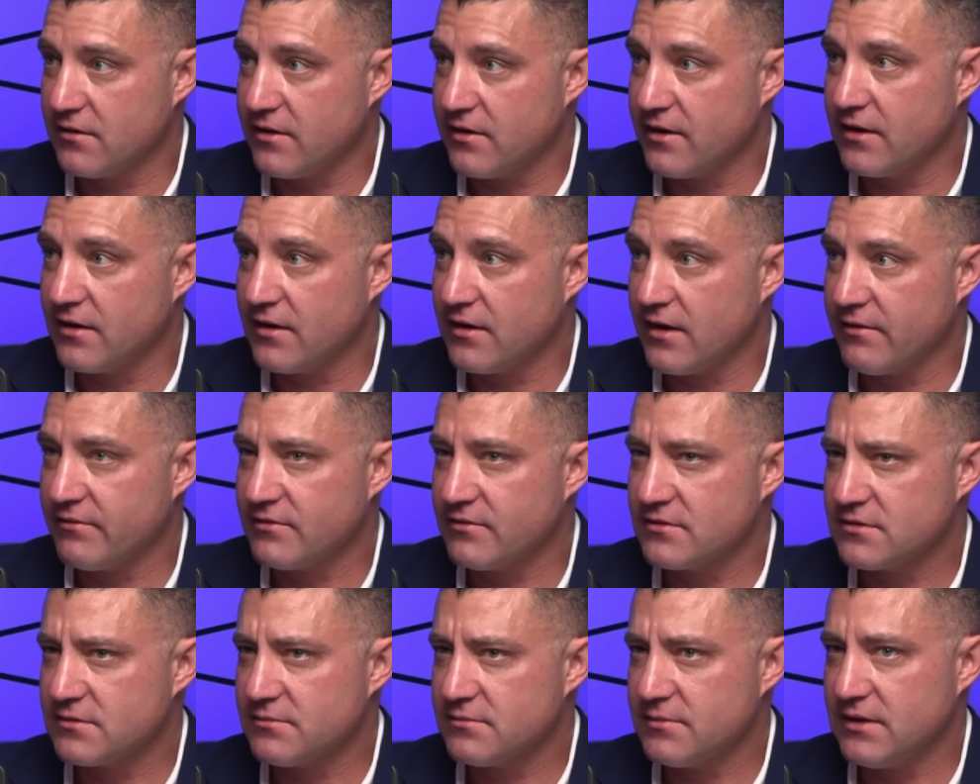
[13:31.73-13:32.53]
Greg gave
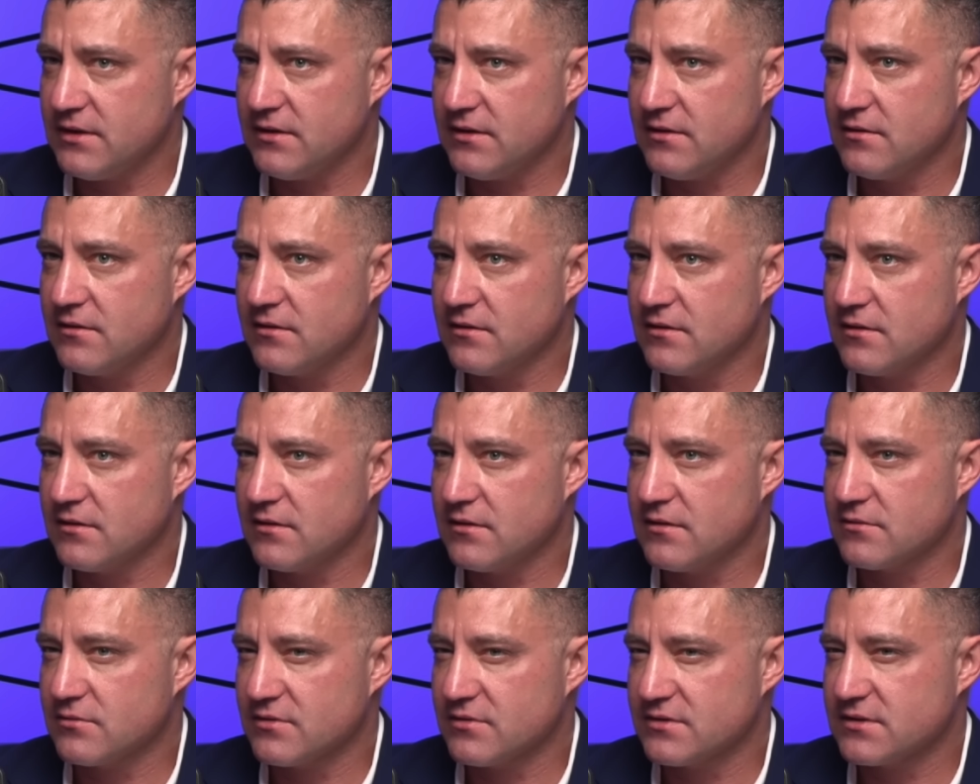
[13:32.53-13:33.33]
it to me.
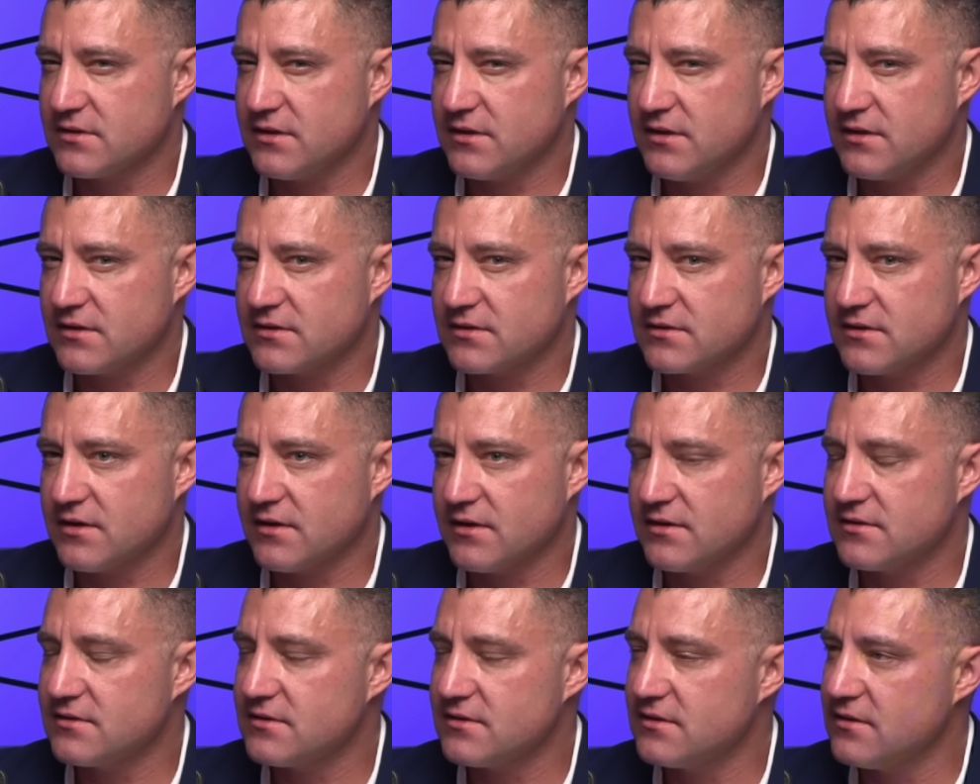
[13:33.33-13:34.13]
It was the
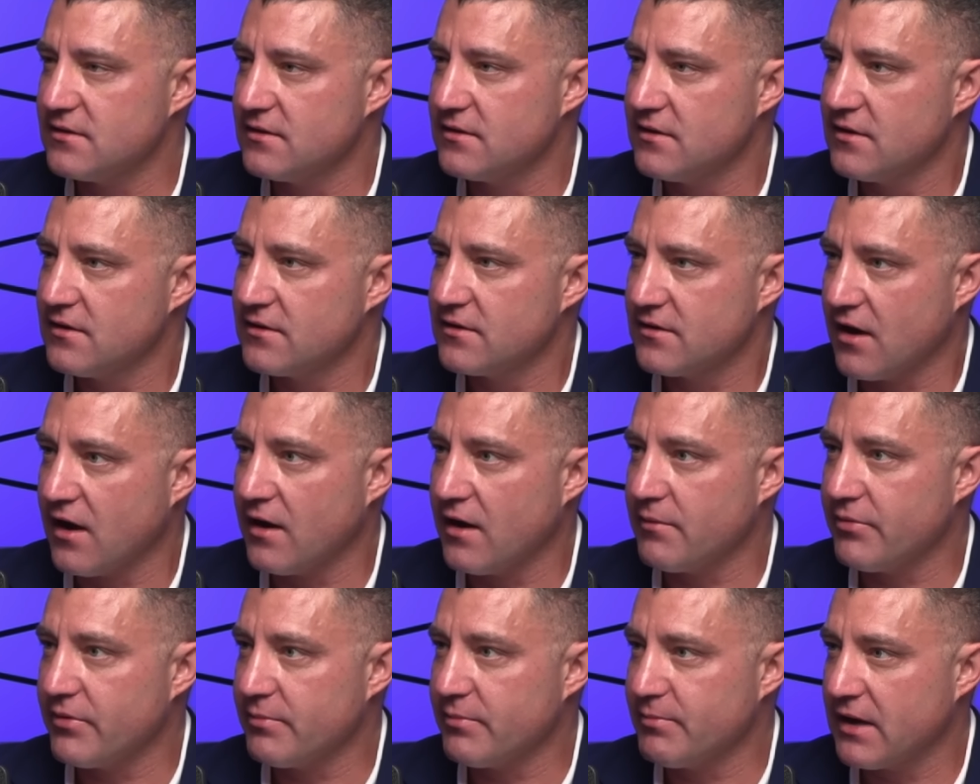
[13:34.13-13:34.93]
EX90, the
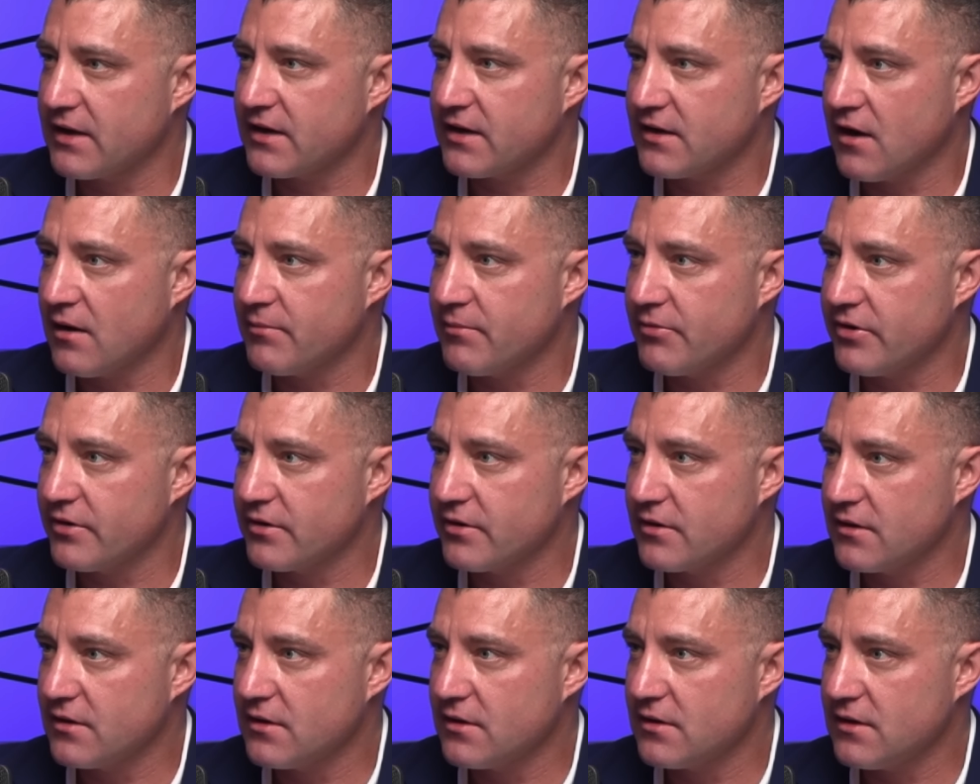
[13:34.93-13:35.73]
hybrid, plug-in
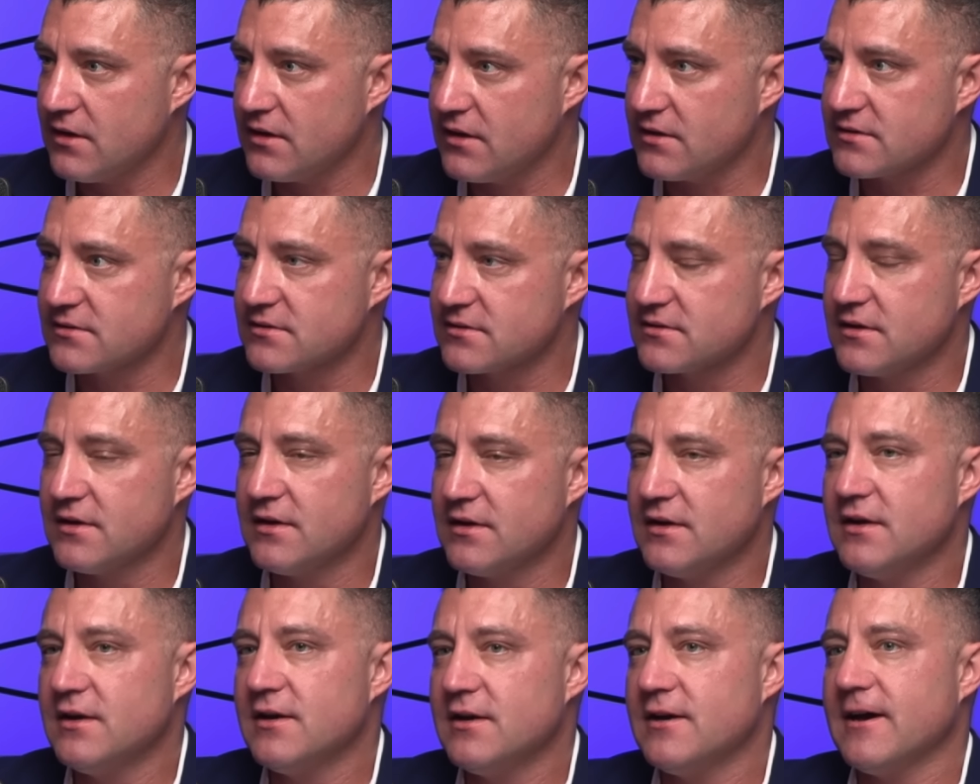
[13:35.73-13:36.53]
hybrid. Yes.
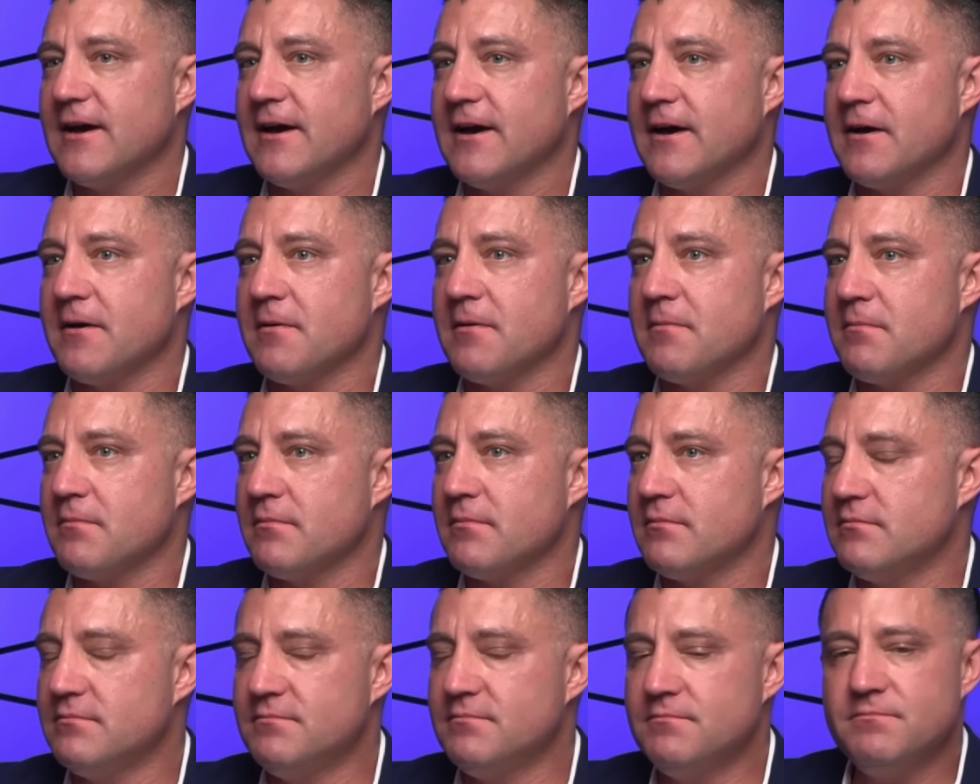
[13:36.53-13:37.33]

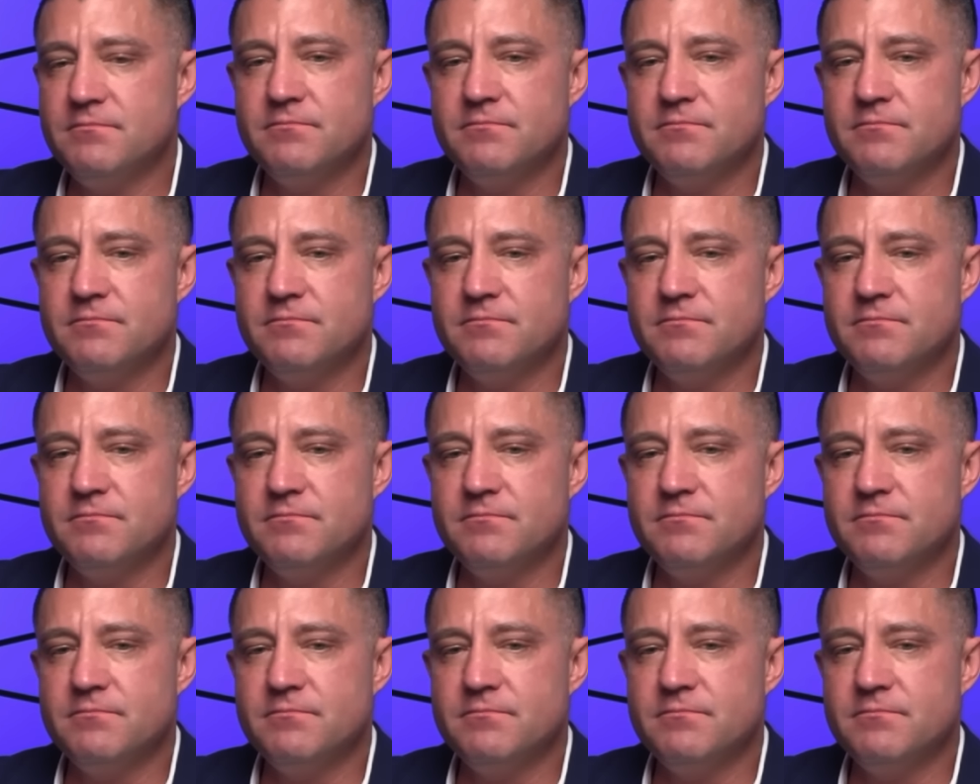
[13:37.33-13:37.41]
Loved